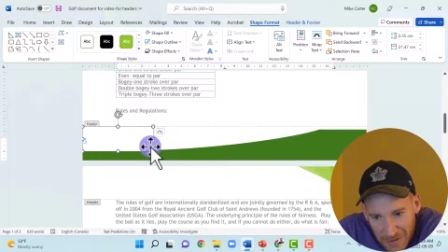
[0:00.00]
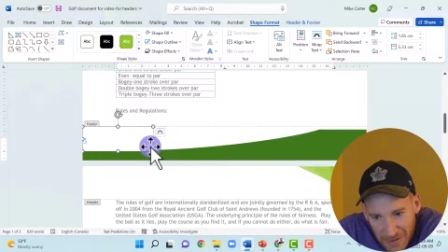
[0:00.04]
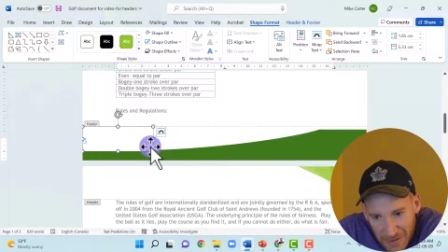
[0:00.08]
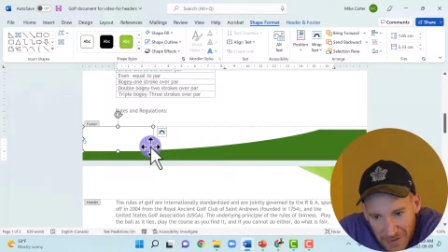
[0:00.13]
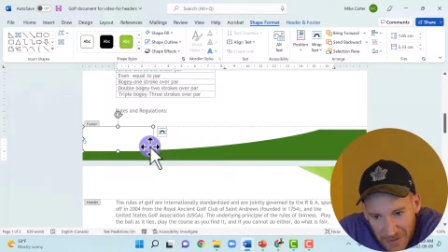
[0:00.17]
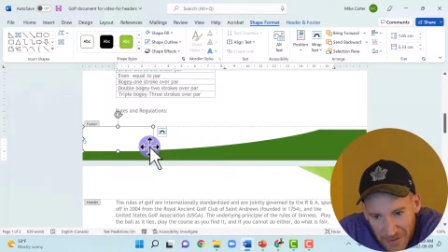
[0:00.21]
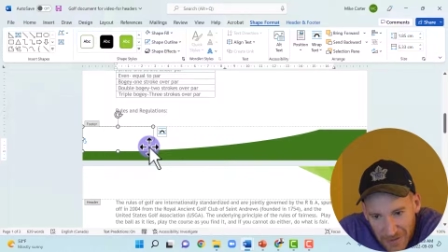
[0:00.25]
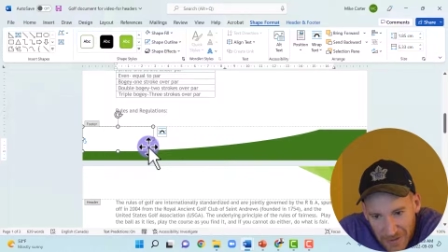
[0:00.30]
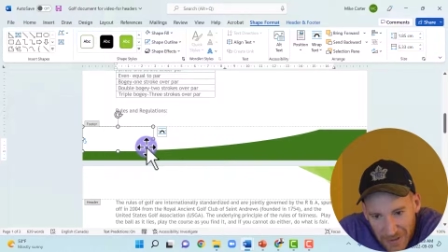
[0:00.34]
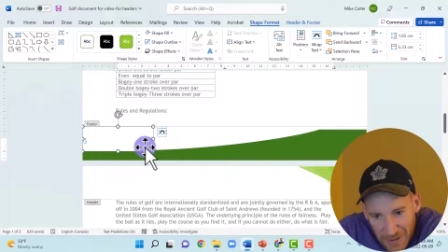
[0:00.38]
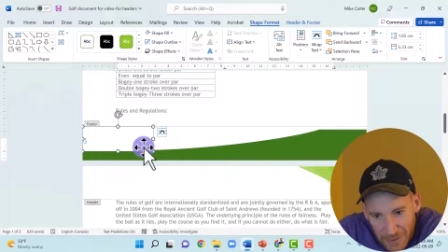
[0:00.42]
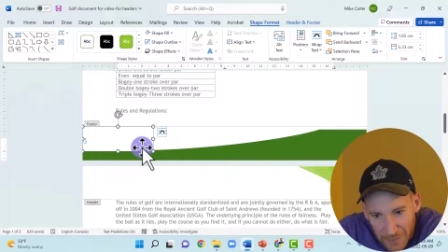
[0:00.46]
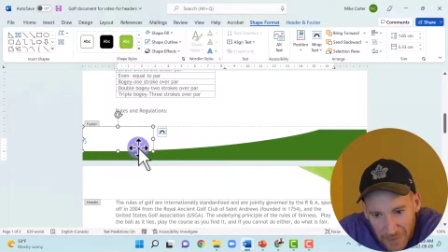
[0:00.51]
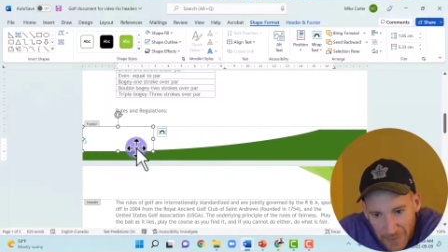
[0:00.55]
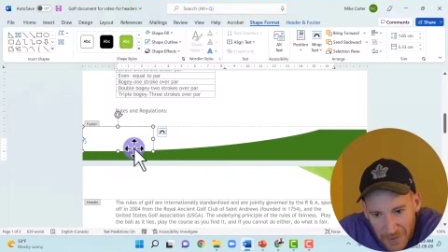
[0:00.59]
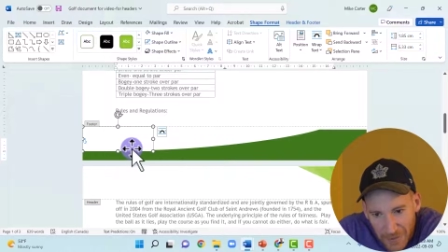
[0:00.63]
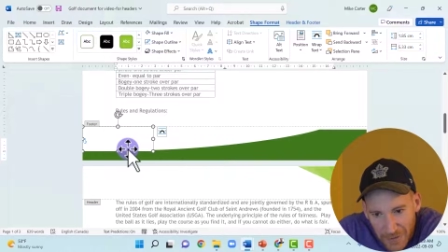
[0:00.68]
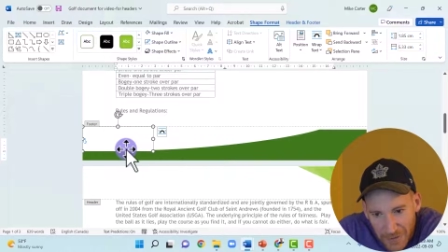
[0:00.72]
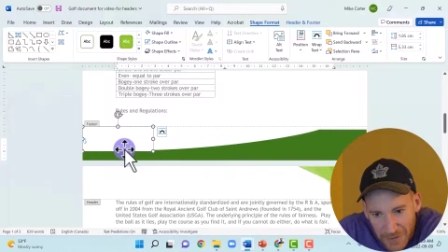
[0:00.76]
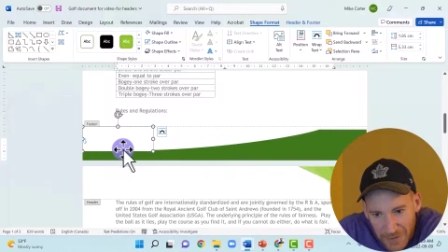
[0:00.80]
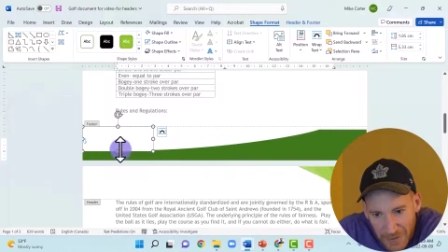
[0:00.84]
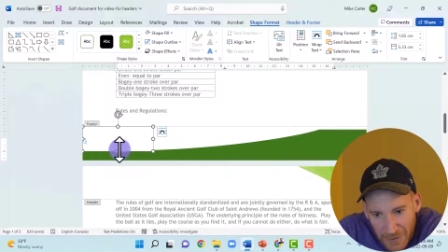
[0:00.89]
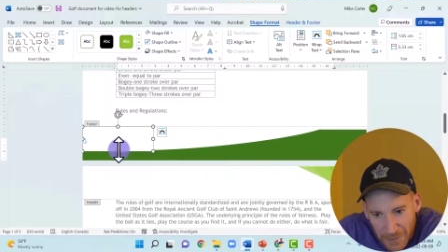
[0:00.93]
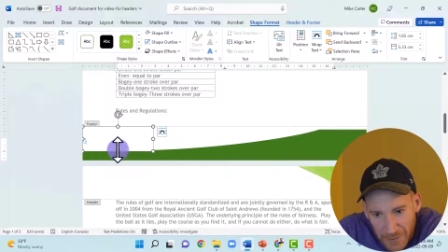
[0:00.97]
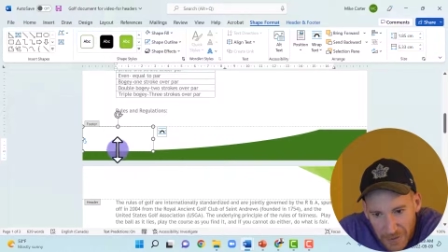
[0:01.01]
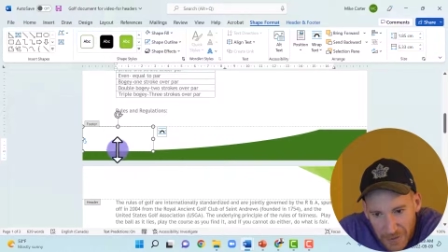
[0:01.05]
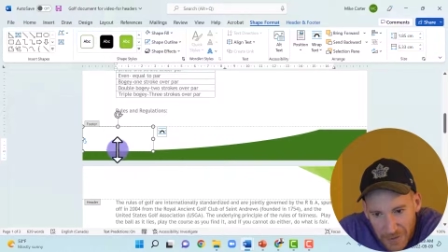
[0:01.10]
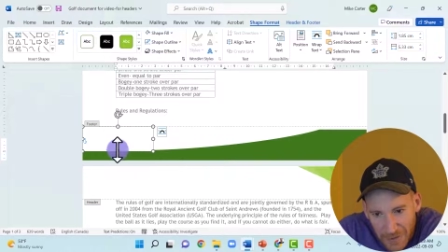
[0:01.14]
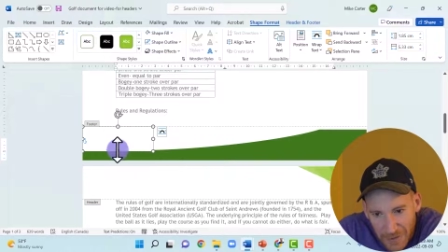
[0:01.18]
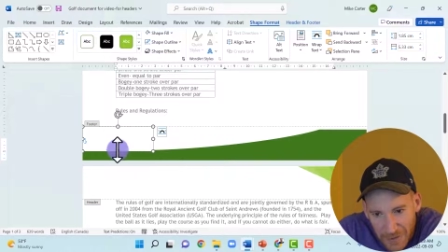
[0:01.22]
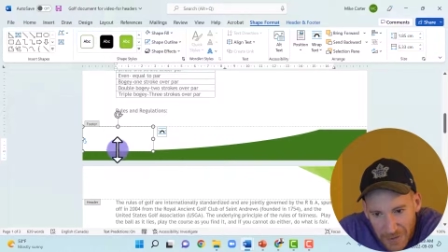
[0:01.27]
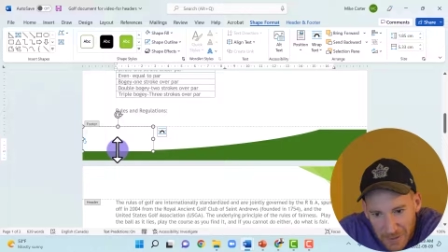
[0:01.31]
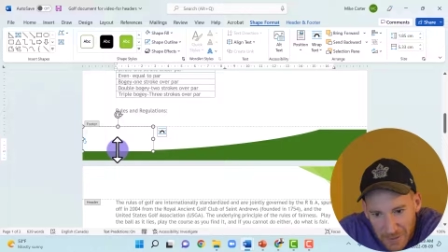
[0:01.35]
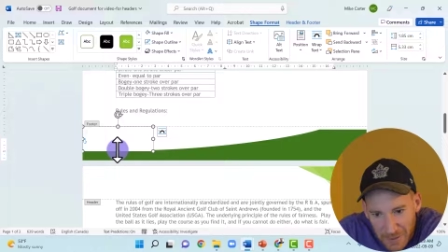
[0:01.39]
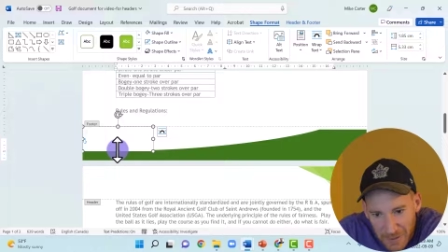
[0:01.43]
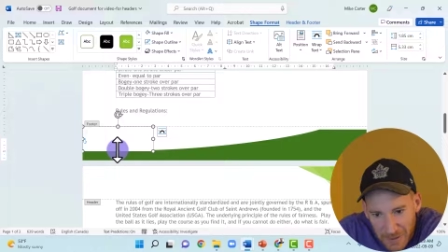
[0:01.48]
No, I gotta pull this up a
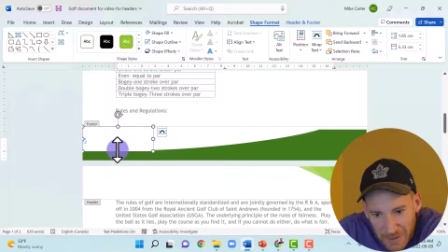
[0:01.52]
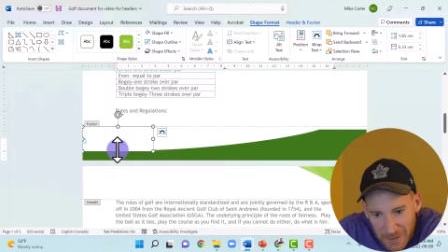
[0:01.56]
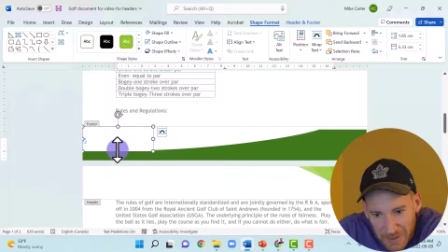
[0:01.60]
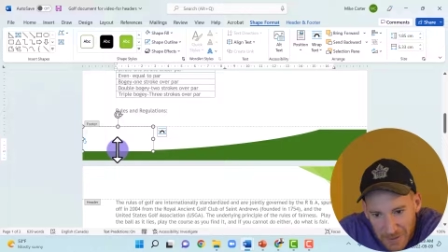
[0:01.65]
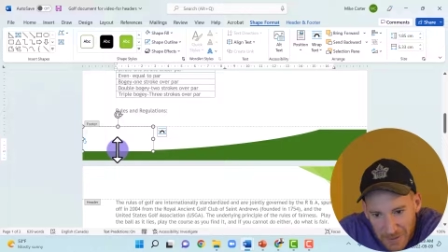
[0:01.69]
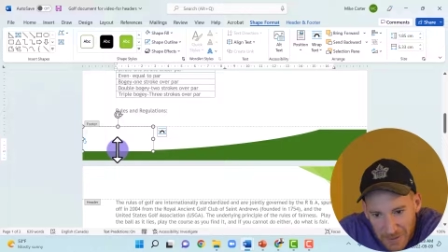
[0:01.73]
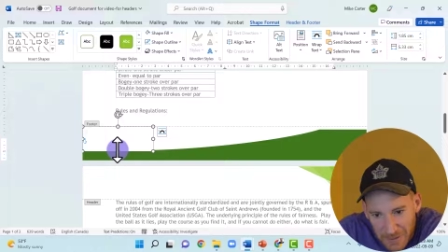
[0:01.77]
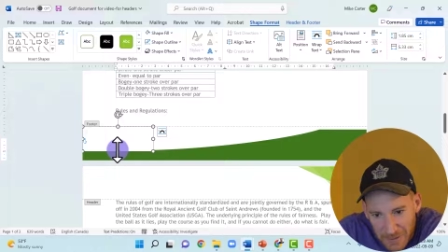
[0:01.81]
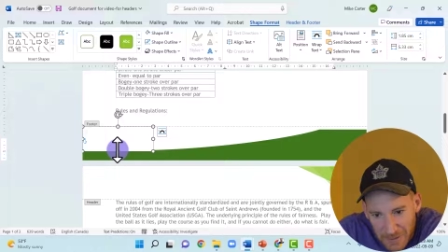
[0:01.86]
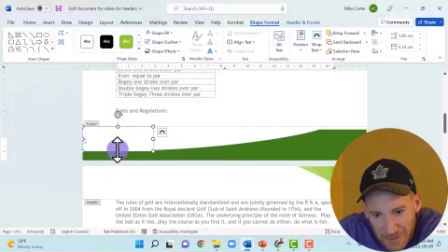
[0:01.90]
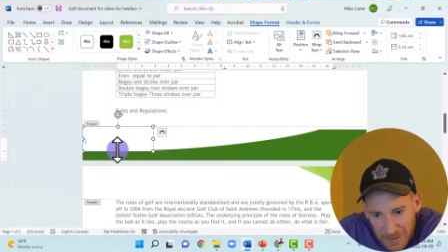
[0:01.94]
little bit